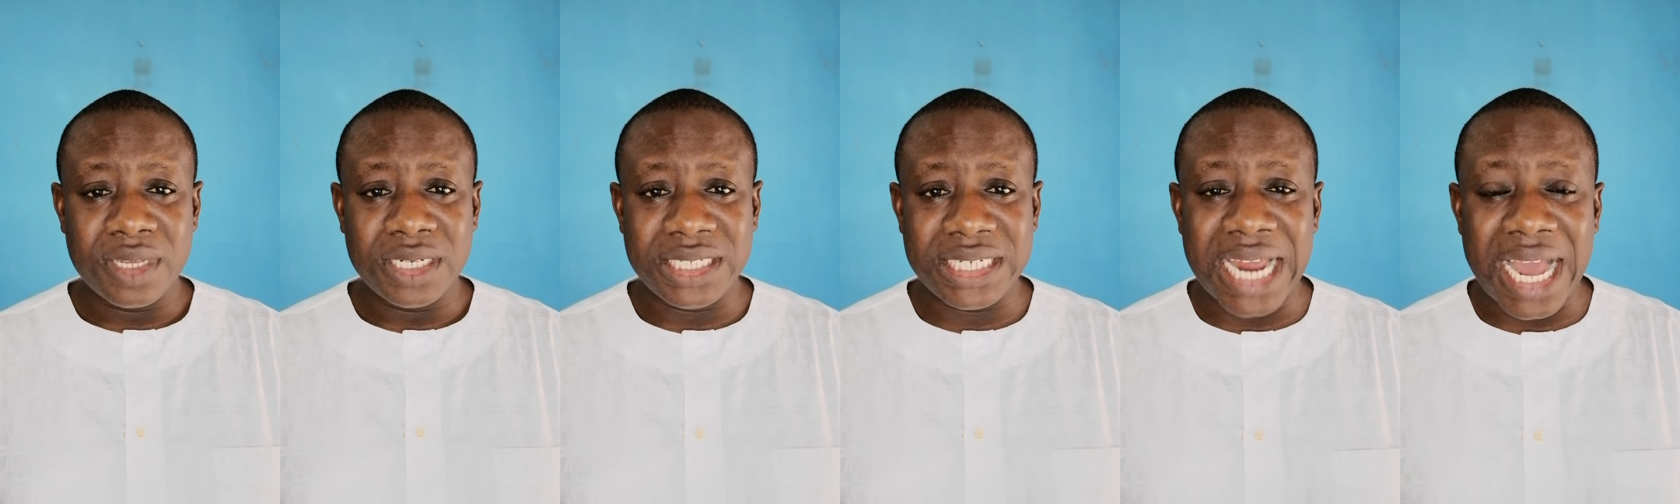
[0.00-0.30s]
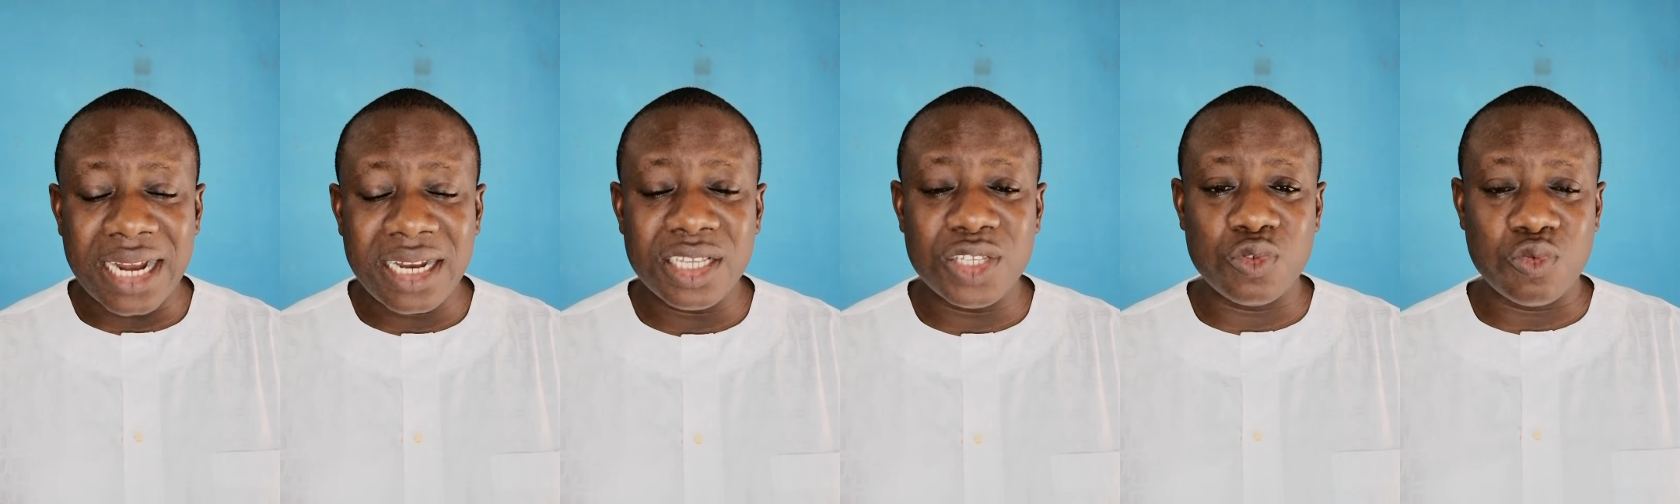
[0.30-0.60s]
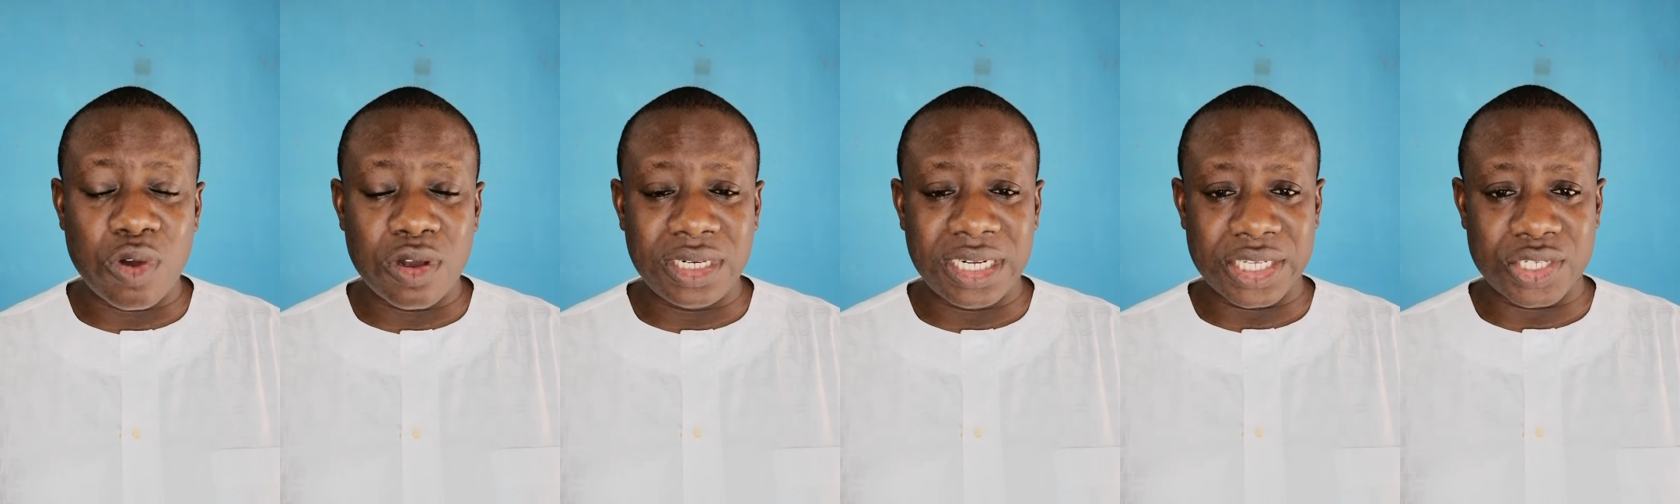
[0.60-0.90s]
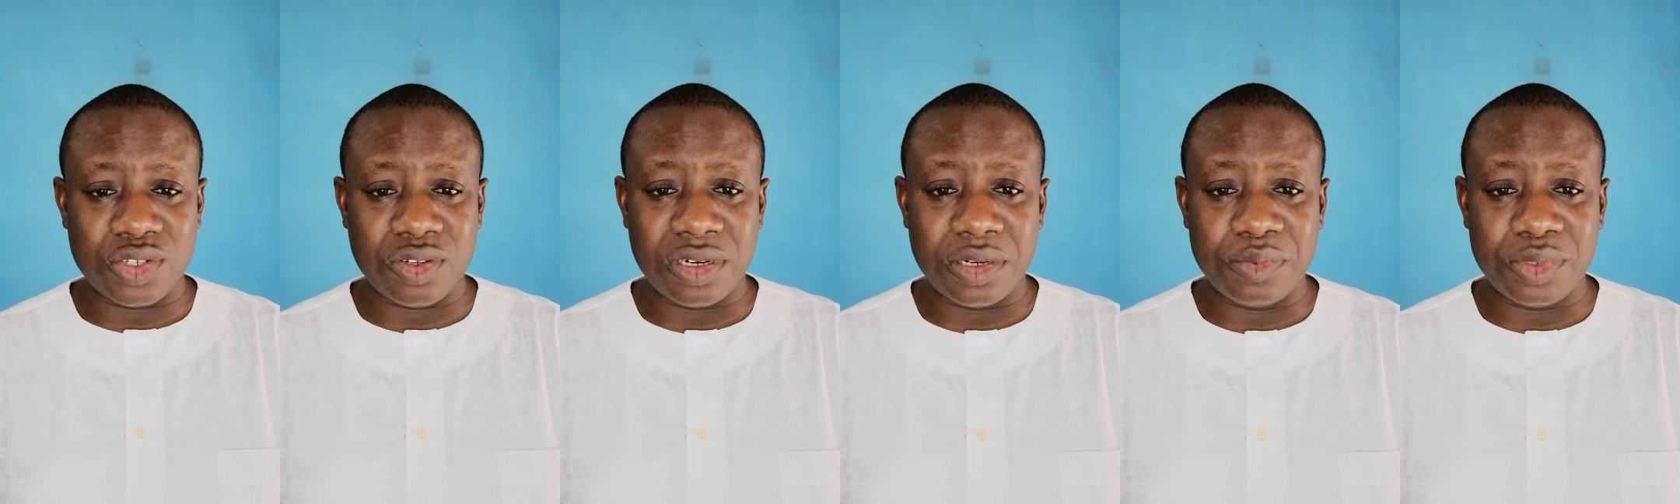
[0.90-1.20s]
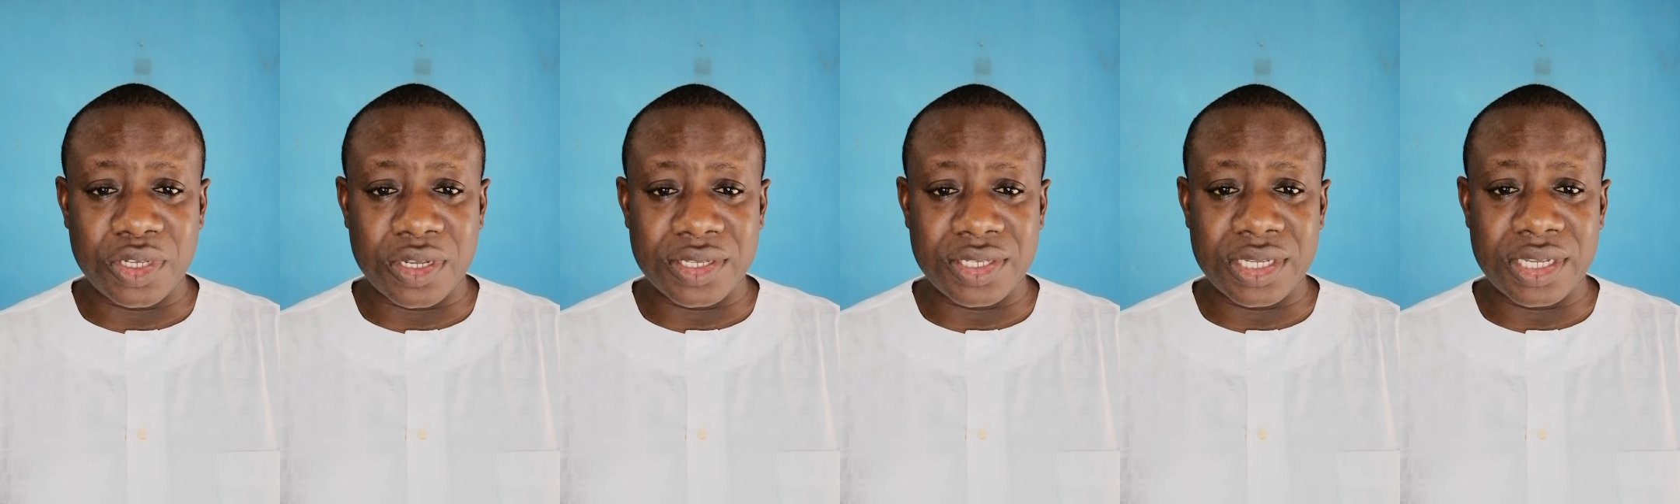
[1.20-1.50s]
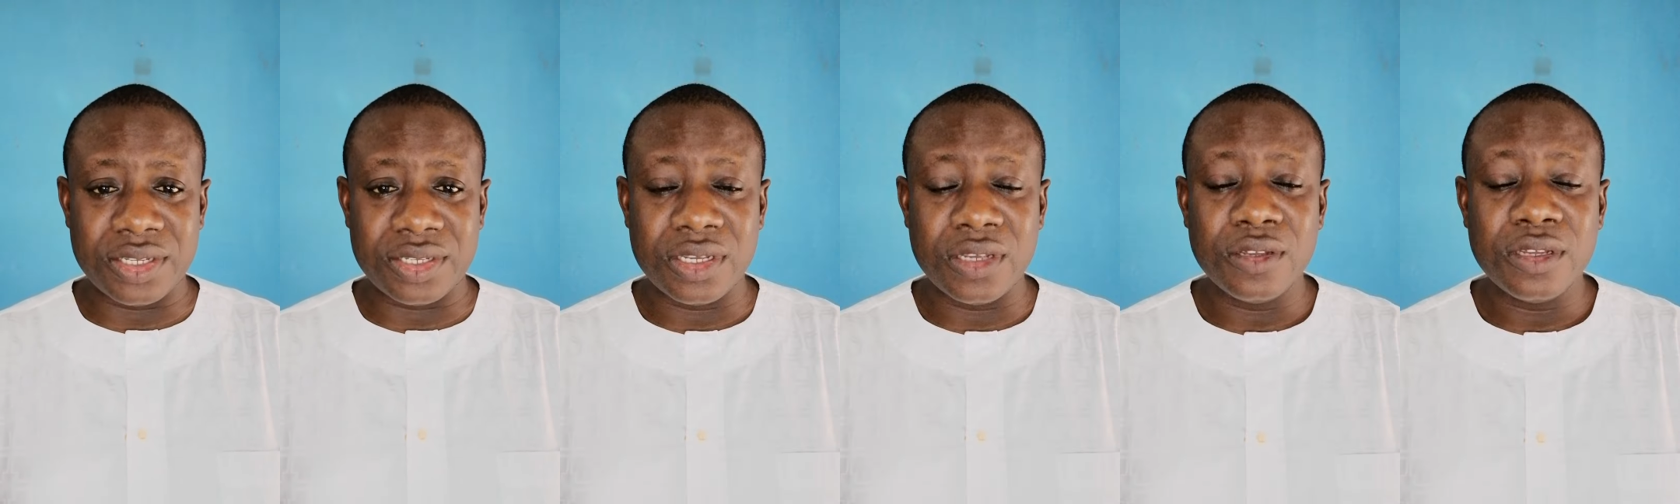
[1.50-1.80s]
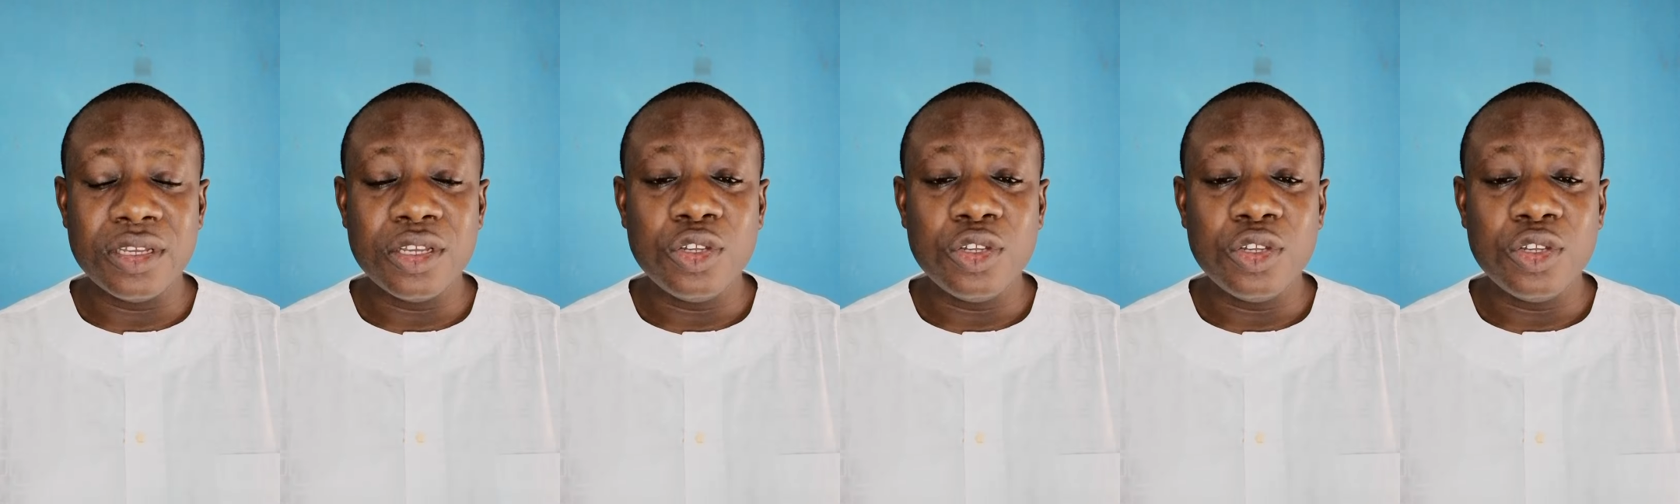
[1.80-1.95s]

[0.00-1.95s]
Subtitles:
That is what the scripture says.